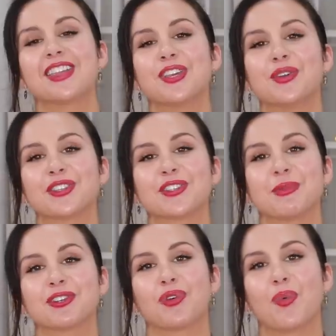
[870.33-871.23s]
Thank you all so
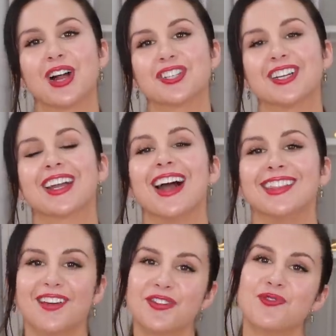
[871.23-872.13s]
much for watching. I
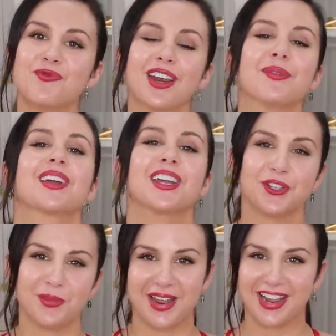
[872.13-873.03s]
love you, and I will catch
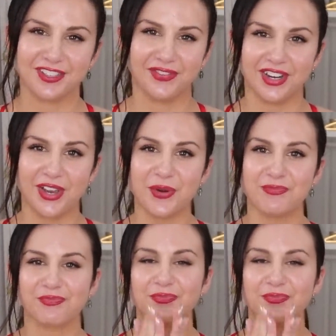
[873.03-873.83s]
you in my next video.